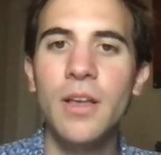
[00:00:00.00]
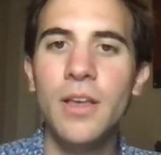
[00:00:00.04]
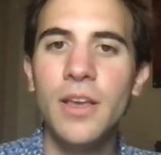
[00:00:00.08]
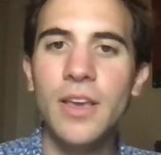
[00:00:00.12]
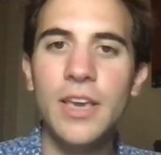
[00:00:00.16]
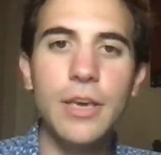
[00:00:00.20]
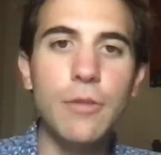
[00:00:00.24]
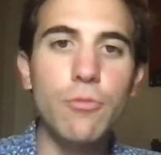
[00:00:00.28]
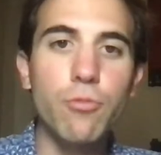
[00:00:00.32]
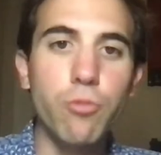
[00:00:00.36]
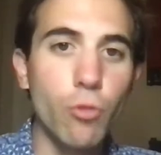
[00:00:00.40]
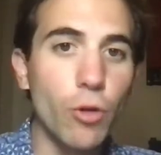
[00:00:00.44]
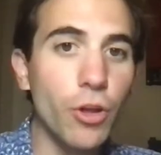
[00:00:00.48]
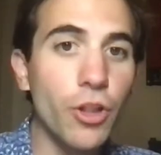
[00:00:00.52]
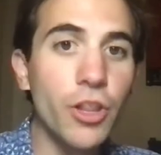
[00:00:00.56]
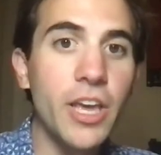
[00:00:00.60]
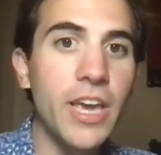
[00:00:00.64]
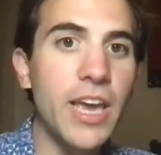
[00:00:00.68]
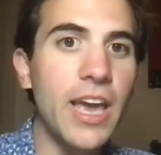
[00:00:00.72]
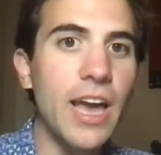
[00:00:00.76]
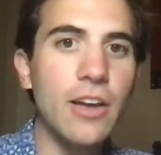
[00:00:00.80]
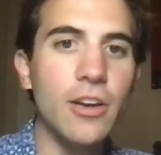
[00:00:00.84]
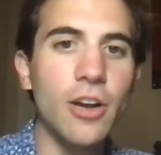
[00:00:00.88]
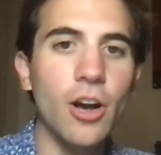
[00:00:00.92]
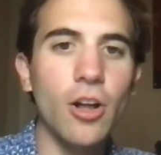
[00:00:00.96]
He
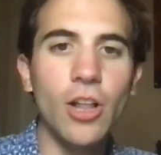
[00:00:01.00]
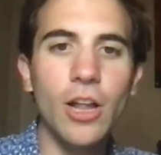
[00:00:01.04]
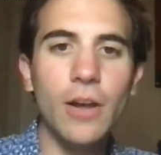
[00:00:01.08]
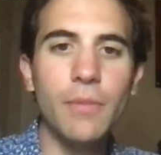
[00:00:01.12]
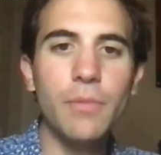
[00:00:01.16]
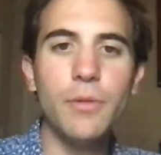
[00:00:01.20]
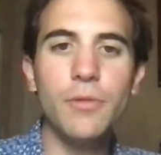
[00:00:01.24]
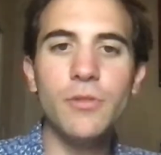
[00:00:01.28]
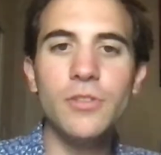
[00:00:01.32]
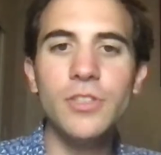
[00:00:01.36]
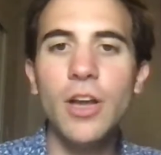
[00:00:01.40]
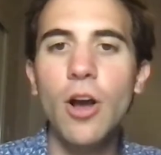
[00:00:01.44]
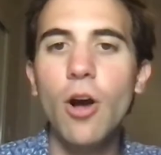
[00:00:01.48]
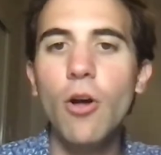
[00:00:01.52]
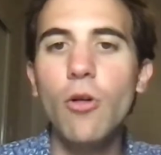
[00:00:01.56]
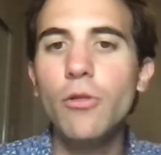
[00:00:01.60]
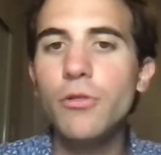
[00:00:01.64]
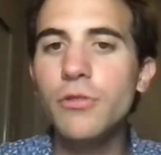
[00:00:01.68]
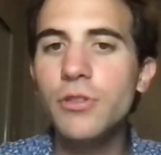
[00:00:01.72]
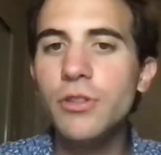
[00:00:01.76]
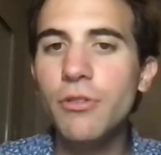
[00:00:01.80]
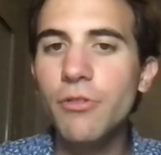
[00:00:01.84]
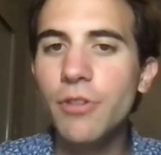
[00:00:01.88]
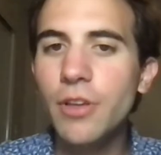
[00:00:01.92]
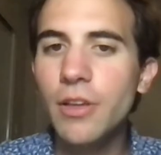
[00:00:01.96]
really, a lot of people say, oh, it
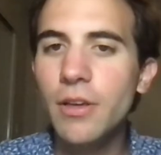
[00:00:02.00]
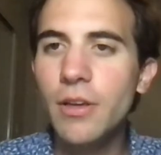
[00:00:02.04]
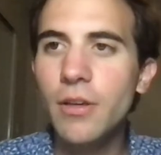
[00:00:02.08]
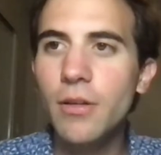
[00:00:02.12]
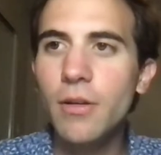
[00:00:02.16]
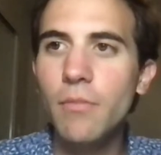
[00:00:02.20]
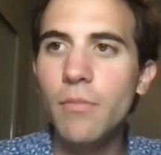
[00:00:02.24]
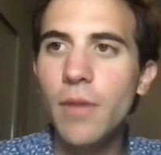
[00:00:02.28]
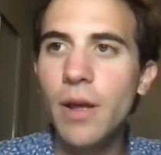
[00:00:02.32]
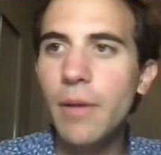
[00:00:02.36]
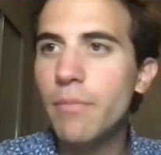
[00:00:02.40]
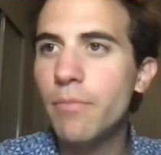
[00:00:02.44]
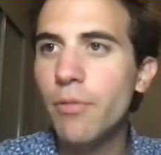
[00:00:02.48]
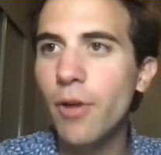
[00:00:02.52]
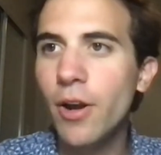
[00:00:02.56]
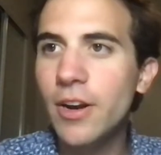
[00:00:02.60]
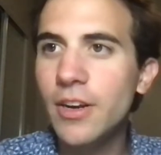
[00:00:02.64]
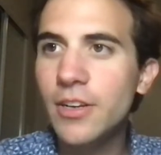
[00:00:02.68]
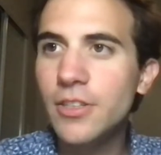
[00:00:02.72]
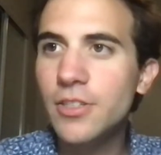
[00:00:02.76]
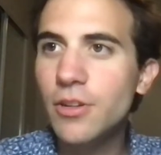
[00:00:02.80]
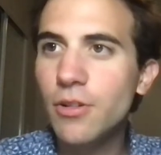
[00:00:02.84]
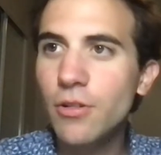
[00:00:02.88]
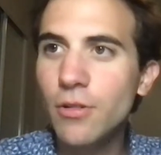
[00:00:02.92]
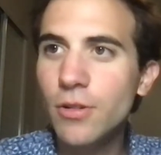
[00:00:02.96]
was only
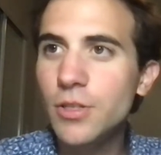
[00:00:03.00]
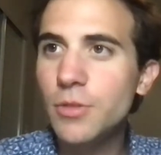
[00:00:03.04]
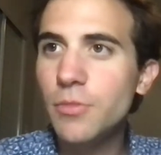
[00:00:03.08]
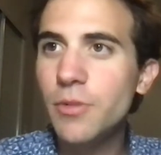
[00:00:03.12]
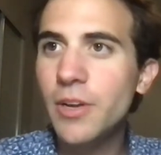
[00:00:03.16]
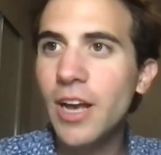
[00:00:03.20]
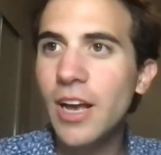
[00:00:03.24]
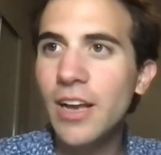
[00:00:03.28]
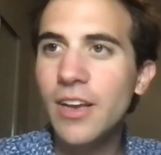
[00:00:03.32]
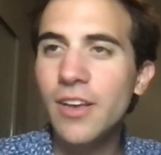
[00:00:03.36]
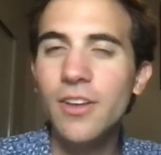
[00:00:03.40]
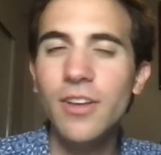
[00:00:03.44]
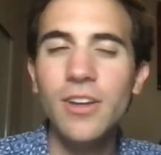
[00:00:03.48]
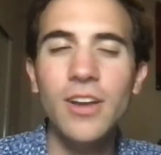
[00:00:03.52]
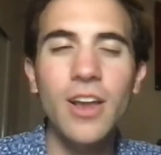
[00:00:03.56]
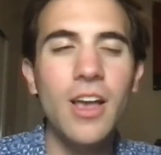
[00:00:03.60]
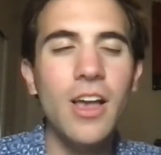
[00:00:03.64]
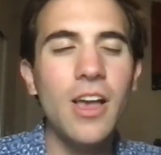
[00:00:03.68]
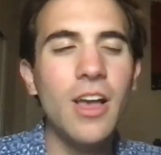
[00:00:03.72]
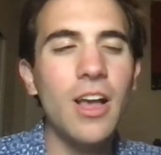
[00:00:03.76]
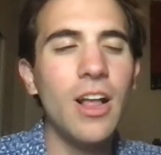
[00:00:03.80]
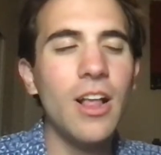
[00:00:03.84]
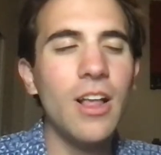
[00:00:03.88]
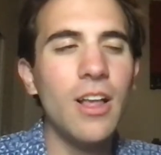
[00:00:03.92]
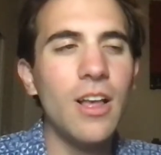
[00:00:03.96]
Brady's the only reason we got good.
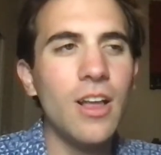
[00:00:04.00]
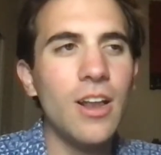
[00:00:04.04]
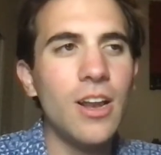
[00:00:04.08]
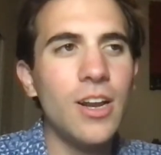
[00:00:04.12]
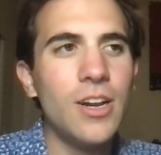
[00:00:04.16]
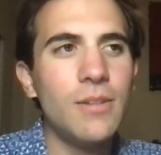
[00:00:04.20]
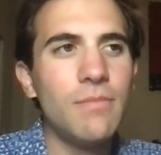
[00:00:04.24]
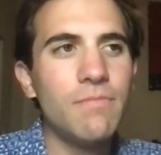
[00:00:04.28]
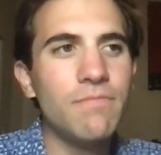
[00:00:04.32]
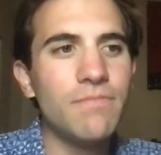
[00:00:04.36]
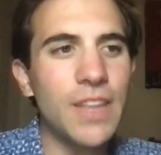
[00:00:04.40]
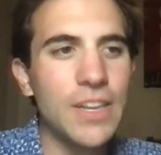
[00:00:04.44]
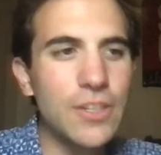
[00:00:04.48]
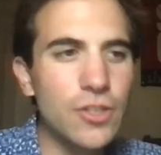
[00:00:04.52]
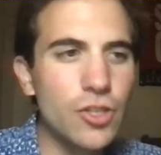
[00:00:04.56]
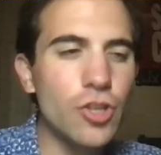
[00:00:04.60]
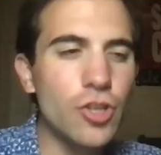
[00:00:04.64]
That's